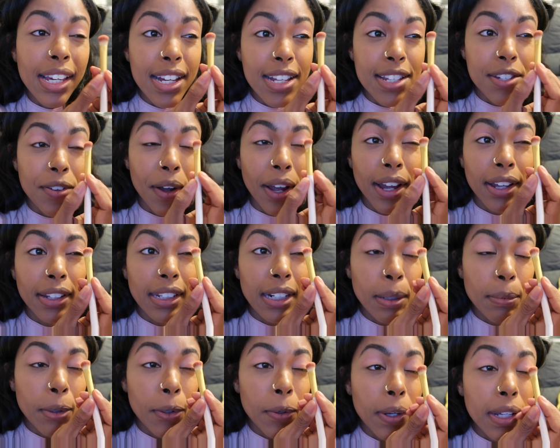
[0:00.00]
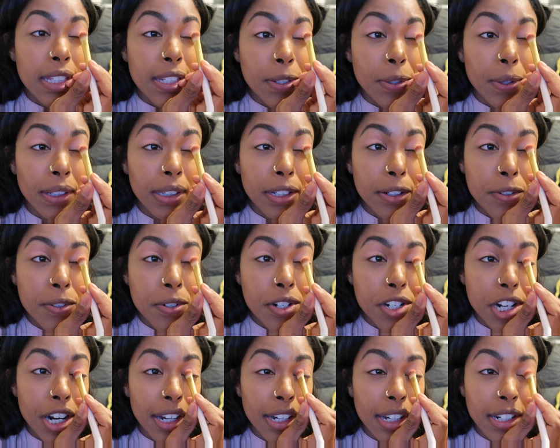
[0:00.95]
Yeah, so I ended up going to a little
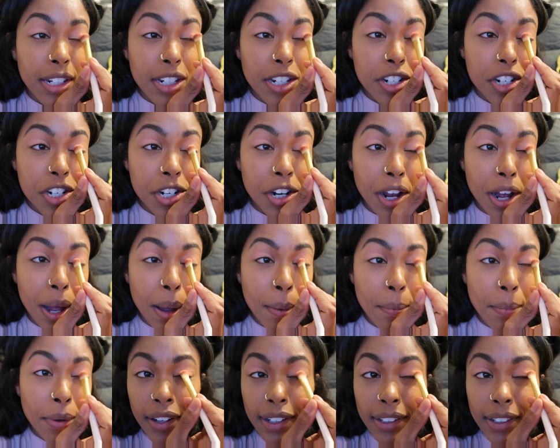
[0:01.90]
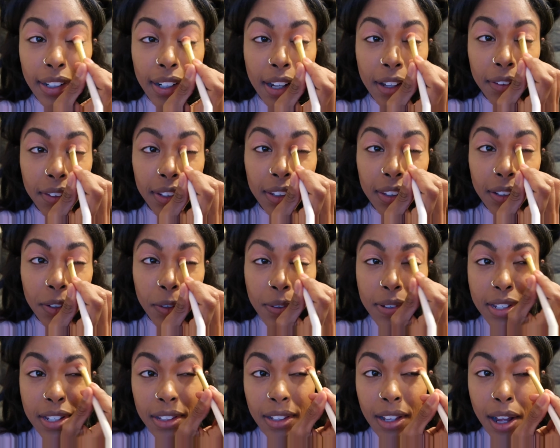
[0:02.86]
Chinese shop, finding out that there
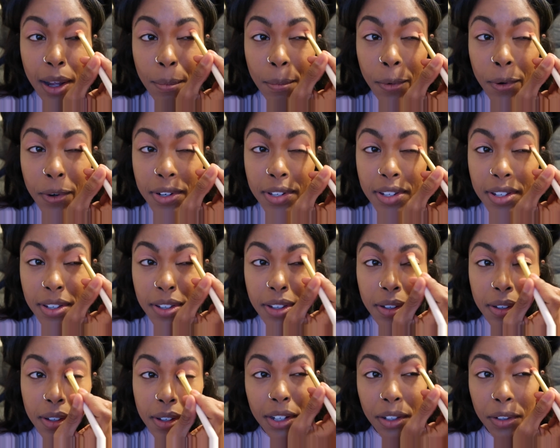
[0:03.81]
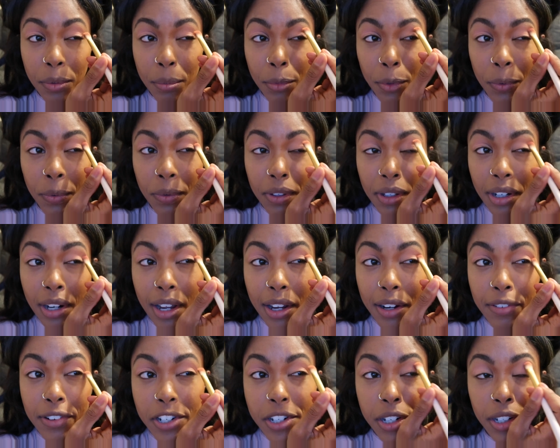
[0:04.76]
was a lot more to Sailor Moon than
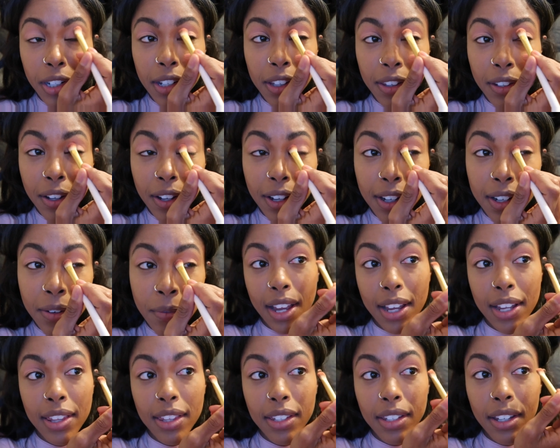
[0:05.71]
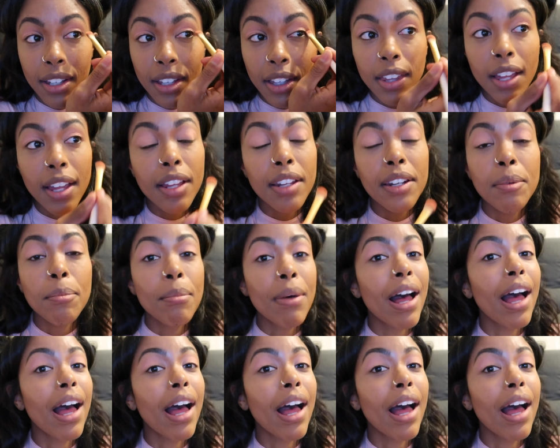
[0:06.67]
I originally thought. And then